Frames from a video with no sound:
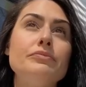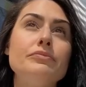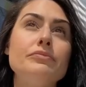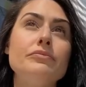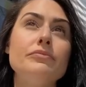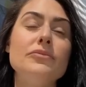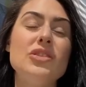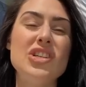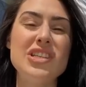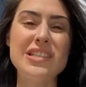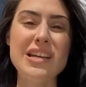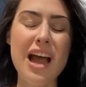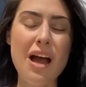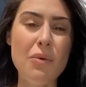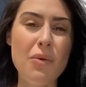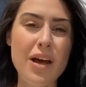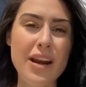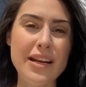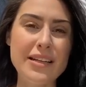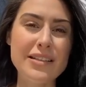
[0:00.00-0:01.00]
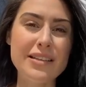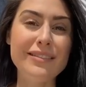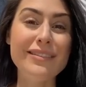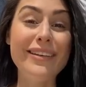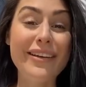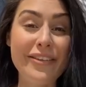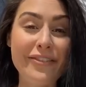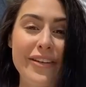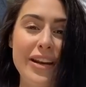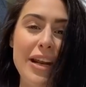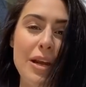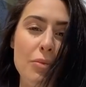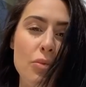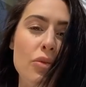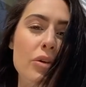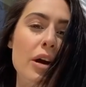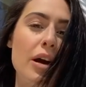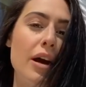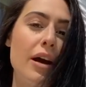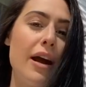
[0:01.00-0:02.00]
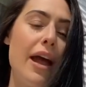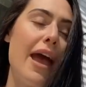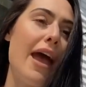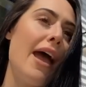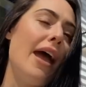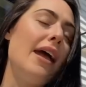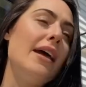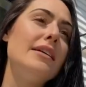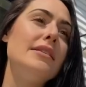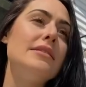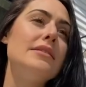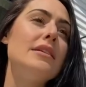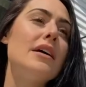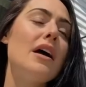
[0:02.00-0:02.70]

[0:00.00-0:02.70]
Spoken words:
just not wanting to live anymore. And